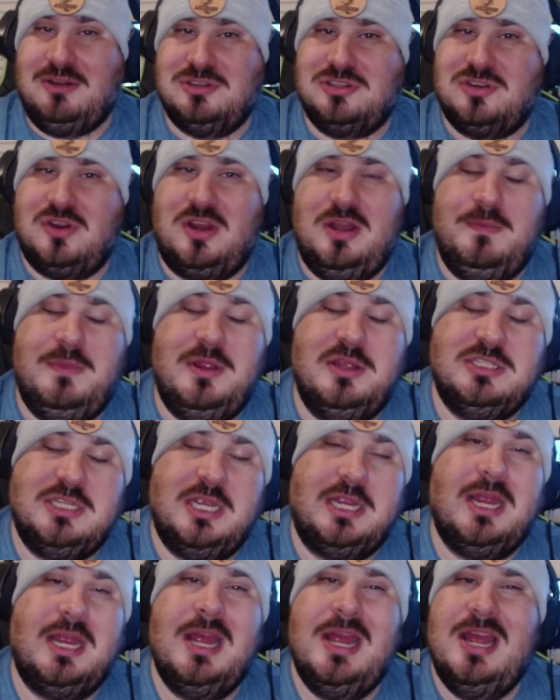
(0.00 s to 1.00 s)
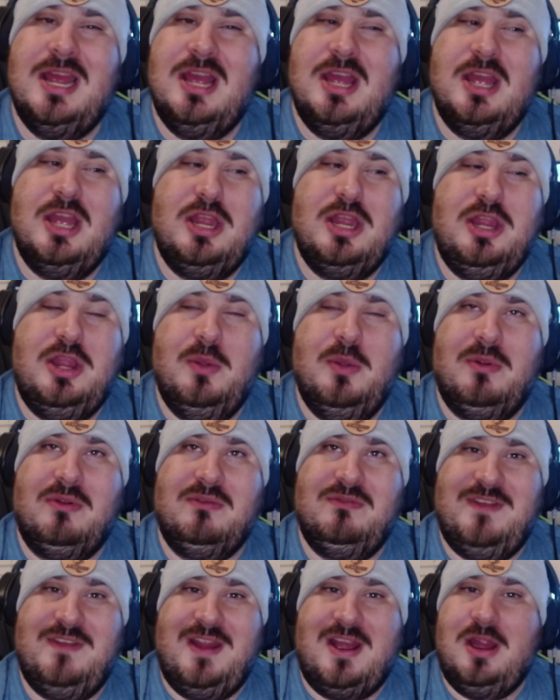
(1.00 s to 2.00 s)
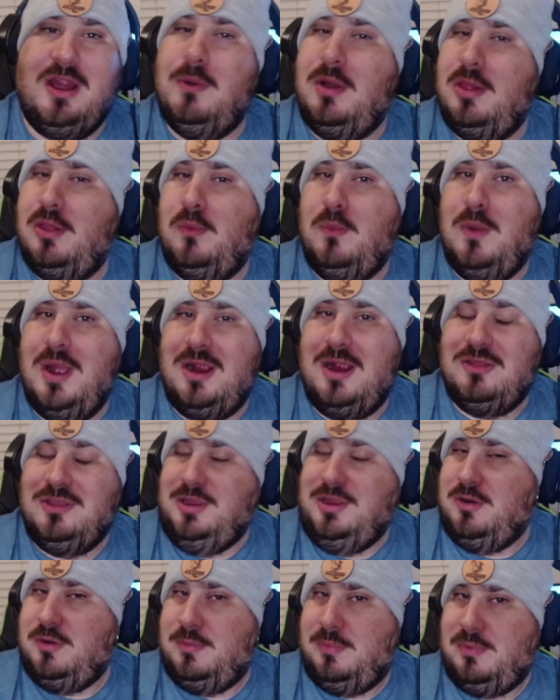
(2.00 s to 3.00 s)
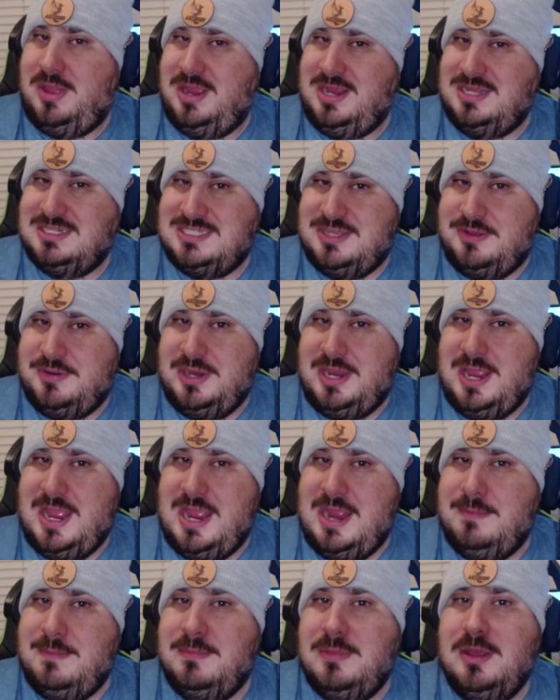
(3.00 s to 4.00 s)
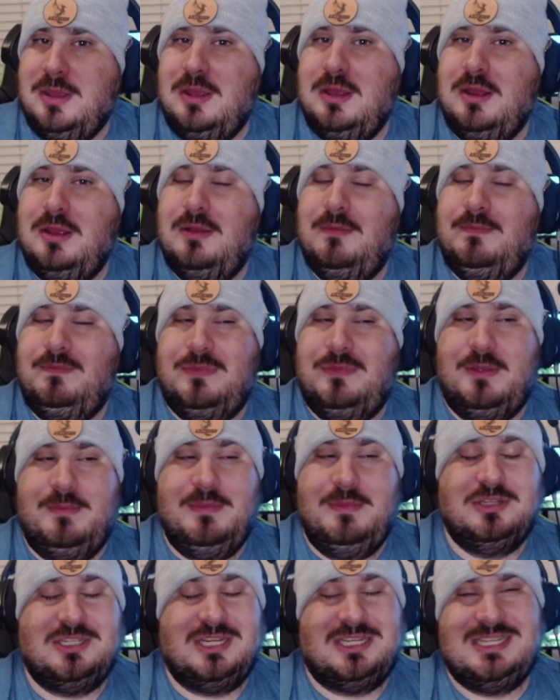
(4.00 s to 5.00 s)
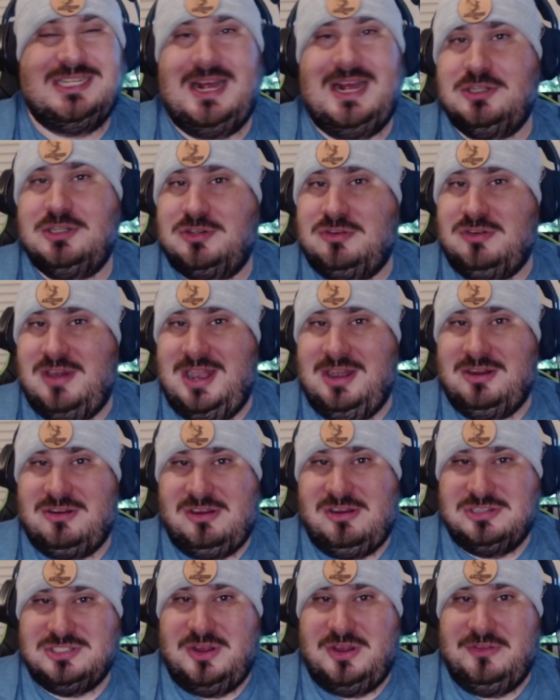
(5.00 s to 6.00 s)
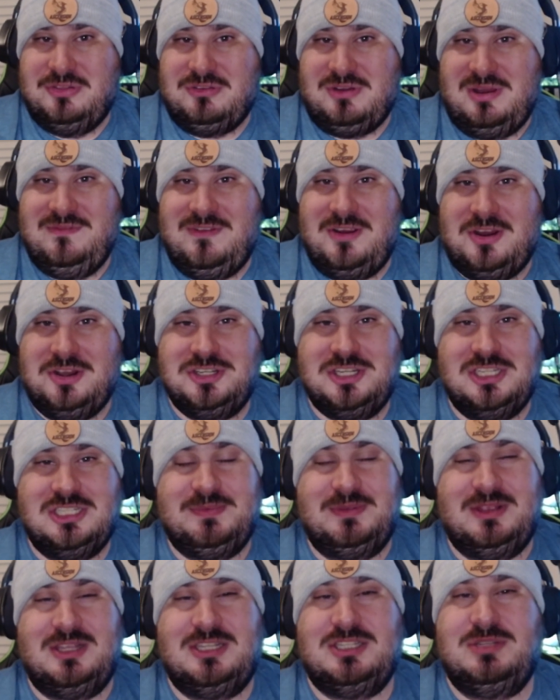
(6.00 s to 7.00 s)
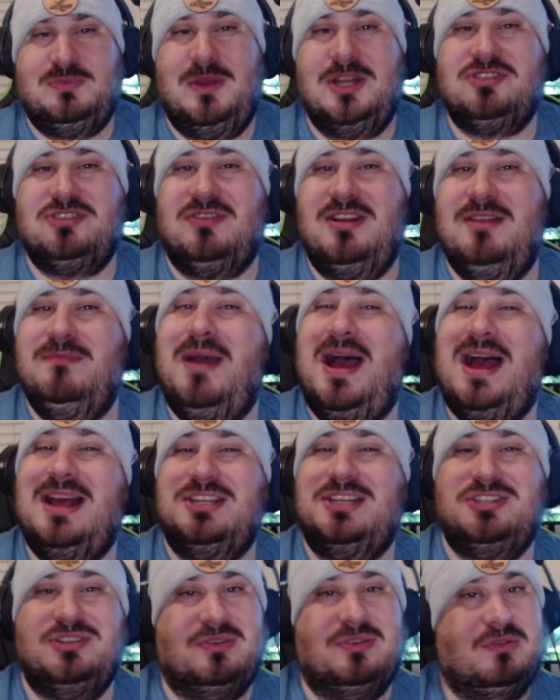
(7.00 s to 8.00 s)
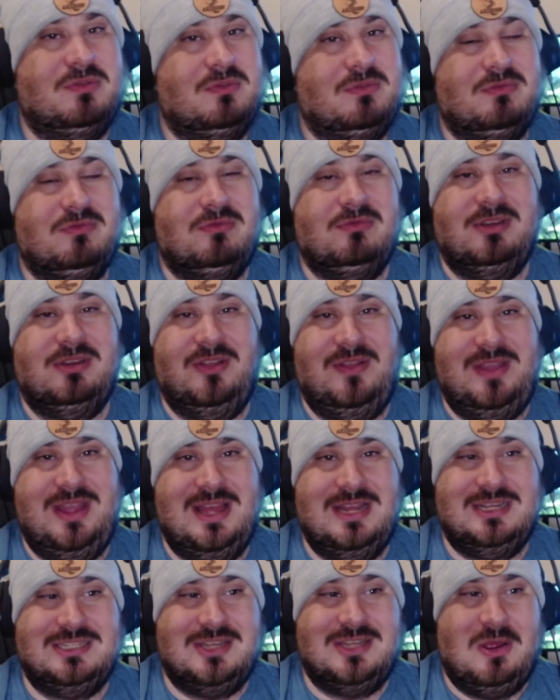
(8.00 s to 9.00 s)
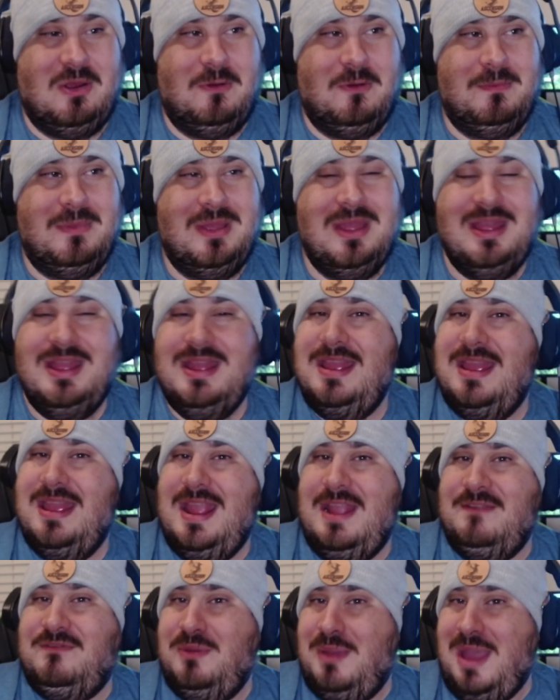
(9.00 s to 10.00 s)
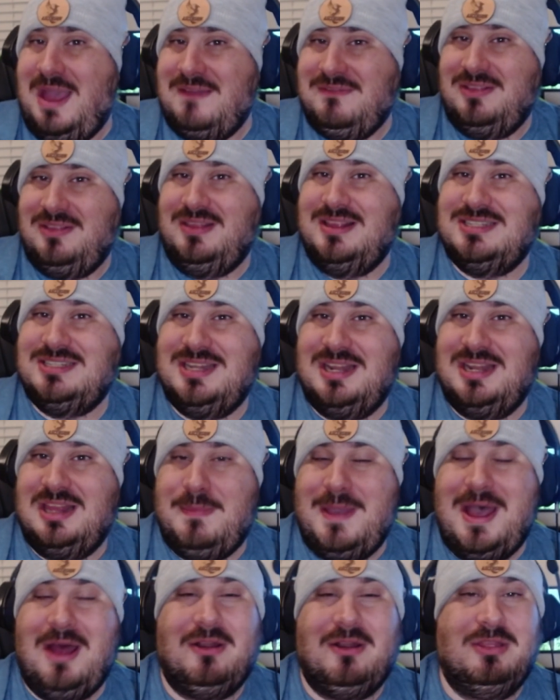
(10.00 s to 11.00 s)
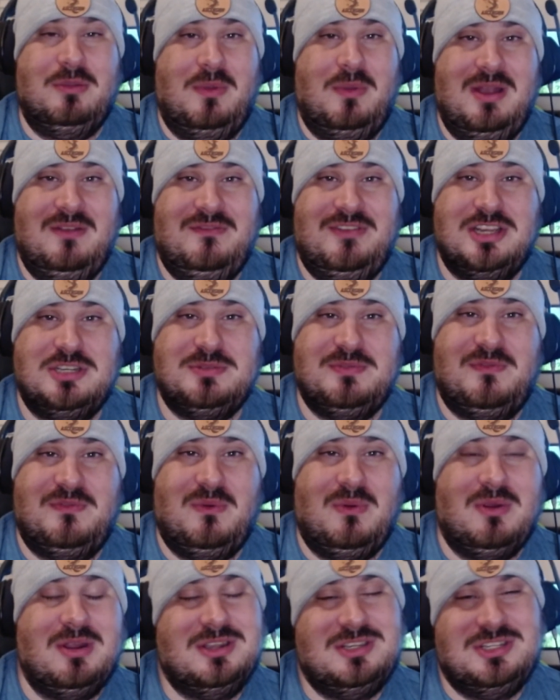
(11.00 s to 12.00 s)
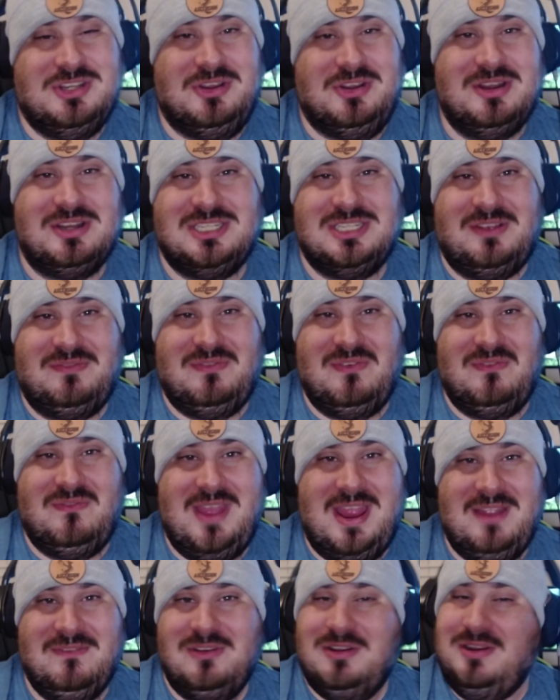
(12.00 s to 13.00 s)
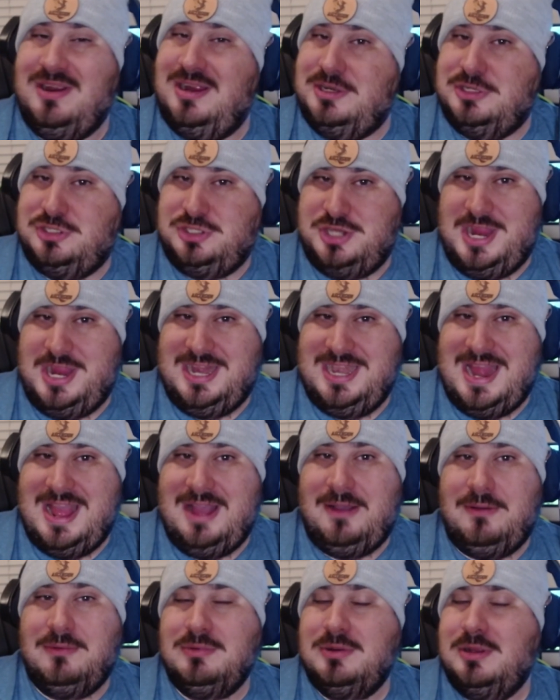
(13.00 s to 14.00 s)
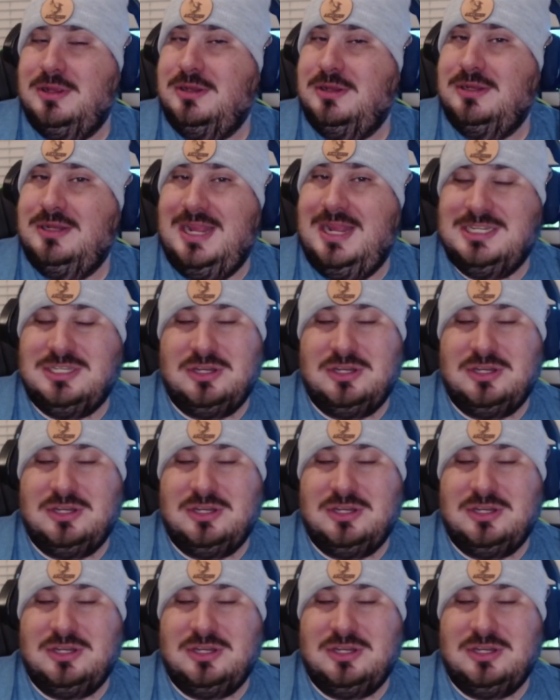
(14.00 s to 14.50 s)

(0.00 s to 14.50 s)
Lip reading: screen music, you are very well aware that you're playing a Zelda game. The music sounds great across all 3 versions, but the Switch remaster really hits home. If you haven't listened to the Battle of the Windfish before, do yourself a favor and check it out. It's